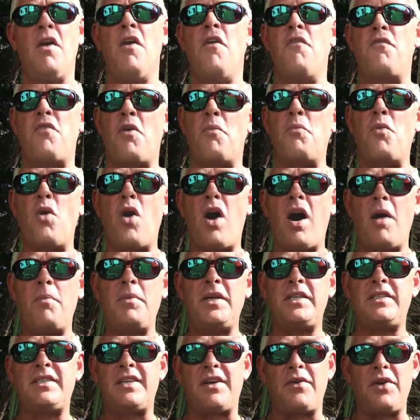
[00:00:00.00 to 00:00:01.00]
from
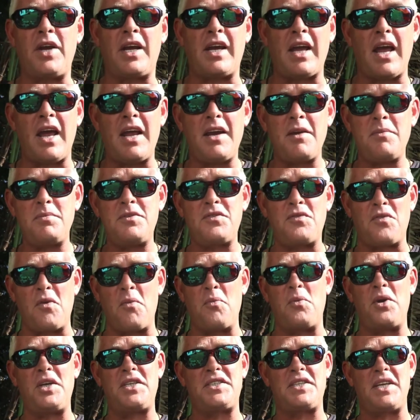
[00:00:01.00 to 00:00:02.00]
Mohammed Tariq Adams from
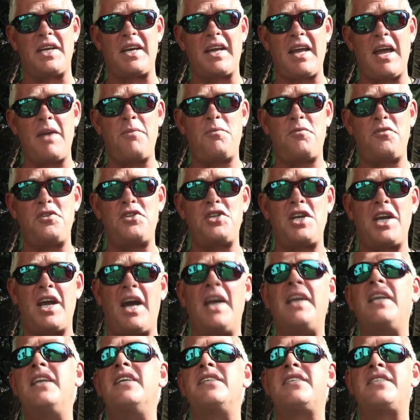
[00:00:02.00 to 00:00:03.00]
Western Cape Fishing
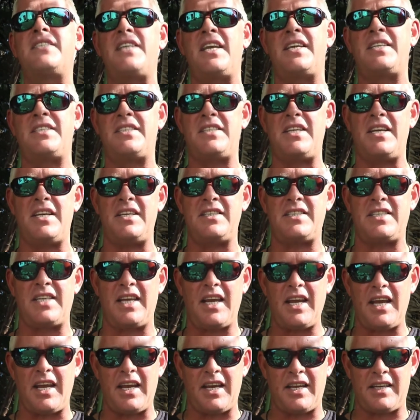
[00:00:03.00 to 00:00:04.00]
Under 16s
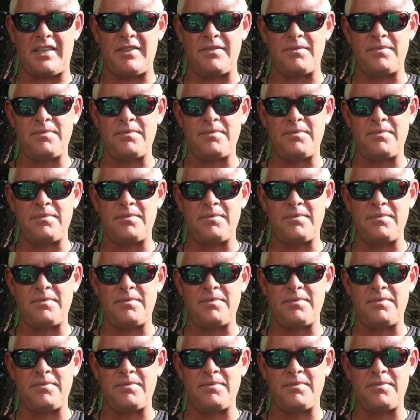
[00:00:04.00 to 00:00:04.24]
League.